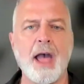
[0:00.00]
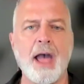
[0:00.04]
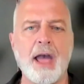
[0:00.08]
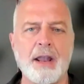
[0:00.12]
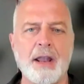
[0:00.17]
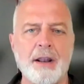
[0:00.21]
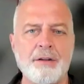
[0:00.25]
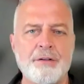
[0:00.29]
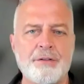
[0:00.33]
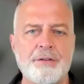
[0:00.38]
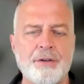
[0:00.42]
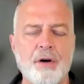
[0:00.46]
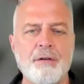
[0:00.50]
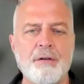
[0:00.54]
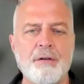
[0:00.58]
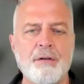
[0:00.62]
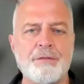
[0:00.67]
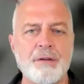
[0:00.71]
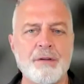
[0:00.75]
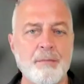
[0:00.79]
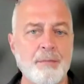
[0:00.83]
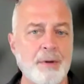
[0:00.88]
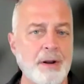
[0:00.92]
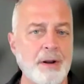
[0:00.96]
And so
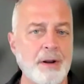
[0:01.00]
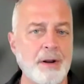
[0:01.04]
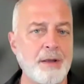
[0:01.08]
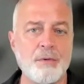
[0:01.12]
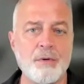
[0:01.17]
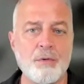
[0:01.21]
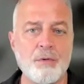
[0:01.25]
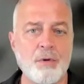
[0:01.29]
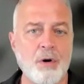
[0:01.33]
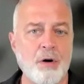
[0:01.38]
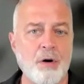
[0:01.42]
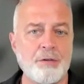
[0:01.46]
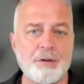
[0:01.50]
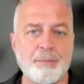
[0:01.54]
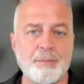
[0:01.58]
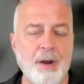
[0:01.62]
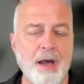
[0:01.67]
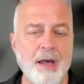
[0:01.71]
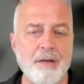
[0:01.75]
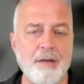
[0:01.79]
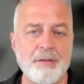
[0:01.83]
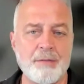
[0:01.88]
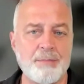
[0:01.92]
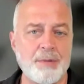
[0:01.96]
if somebody who owns a
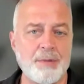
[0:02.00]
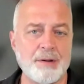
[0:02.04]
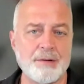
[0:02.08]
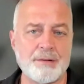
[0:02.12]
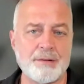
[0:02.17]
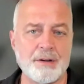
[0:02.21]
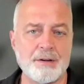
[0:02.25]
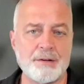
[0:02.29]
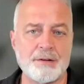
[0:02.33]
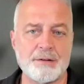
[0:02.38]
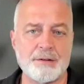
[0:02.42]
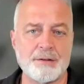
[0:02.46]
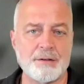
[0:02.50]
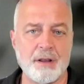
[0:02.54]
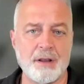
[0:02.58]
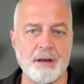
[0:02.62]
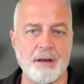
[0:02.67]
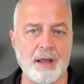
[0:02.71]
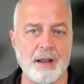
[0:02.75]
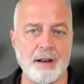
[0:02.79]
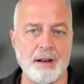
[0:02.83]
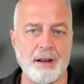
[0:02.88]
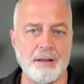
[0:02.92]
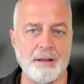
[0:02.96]
private business
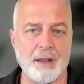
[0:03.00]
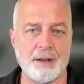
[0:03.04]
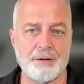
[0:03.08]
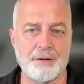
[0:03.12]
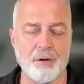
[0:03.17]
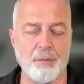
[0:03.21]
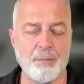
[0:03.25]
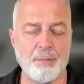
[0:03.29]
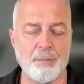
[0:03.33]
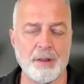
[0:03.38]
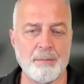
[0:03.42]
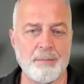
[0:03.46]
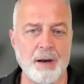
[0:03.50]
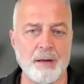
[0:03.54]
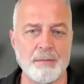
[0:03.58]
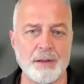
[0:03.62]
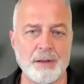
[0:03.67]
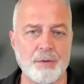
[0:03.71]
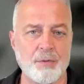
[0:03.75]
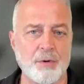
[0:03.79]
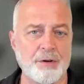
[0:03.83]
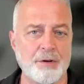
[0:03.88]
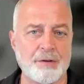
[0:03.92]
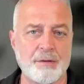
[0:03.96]
and that's open to the
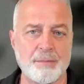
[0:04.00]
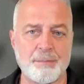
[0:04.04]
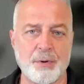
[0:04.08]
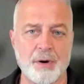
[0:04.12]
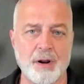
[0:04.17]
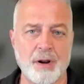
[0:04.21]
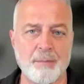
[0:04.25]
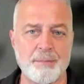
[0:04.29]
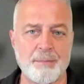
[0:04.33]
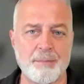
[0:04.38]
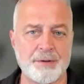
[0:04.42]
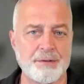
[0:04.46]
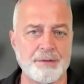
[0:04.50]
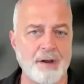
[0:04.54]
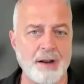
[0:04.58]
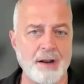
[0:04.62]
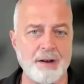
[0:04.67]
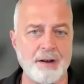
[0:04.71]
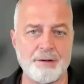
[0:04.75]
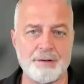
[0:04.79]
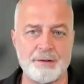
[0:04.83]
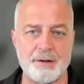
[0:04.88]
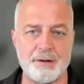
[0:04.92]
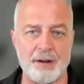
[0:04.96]
public wants to put up a
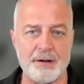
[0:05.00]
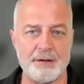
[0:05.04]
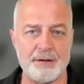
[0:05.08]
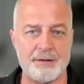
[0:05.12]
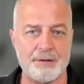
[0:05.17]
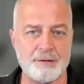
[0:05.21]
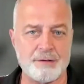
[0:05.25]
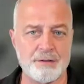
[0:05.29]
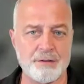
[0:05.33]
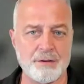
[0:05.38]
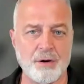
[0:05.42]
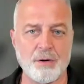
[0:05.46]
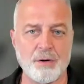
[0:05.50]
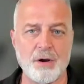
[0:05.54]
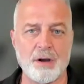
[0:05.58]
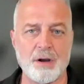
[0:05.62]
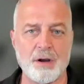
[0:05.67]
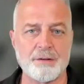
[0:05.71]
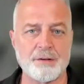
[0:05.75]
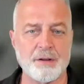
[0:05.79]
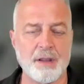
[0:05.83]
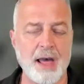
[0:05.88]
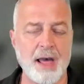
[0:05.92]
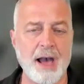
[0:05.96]
sign that says no
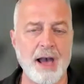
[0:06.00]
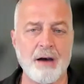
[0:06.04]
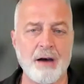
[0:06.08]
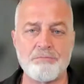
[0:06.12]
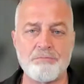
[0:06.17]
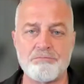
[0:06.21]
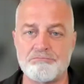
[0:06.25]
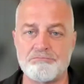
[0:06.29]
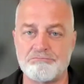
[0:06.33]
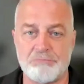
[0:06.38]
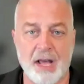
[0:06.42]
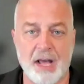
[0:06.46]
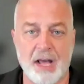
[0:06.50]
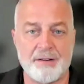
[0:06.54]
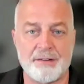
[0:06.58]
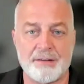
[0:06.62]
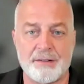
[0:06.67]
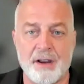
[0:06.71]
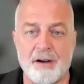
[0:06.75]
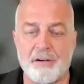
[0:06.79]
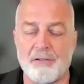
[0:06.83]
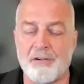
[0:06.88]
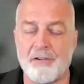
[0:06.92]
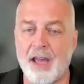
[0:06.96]
guns allowed, that's
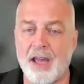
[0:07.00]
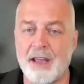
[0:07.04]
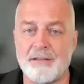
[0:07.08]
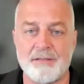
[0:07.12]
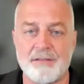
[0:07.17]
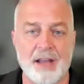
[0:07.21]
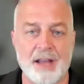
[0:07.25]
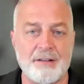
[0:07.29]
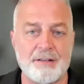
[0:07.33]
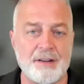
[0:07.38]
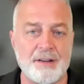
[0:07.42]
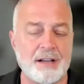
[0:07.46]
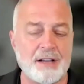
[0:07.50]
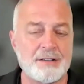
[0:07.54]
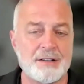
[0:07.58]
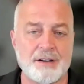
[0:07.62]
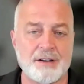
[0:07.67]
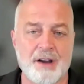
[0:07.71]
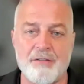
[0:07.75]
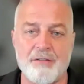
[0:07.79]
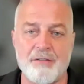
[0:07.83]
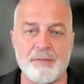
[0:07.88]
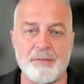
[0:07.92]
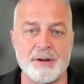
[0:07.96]
their right. That's not the
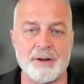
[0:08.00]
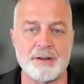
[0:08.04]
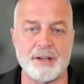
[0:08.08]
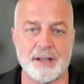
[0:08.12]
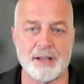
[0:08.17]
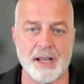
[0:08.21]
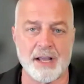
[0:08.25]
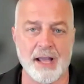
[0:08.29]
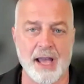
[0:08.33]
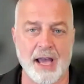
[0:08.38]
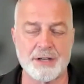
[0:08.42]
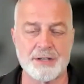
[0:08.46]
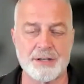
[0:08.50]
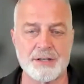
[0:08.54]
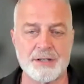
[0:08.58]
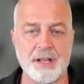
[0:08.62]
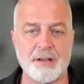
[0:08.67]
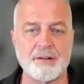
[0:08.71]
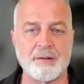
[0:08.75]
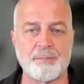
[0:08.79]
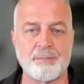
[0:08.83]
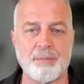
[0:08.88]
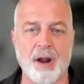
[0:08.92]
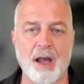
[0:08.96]
government taking action.
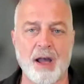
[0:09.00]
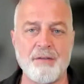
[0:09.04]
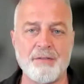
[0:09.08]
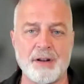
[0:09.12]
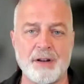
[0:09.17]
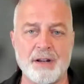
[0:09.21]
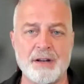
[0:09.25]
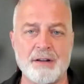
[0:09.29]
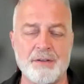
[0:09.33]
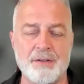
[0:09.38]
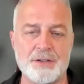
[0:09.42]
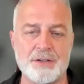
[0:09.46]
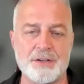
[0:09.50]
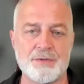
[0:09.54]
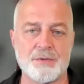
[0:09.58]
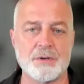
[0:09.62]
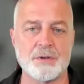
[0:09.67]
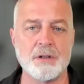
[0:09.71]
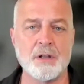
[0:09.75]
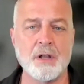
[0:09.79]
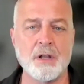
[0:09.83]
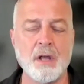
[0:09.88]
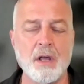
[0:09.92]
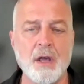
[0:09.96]
That's a private
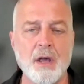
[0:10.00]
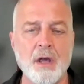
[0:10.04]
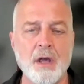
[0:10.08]
individual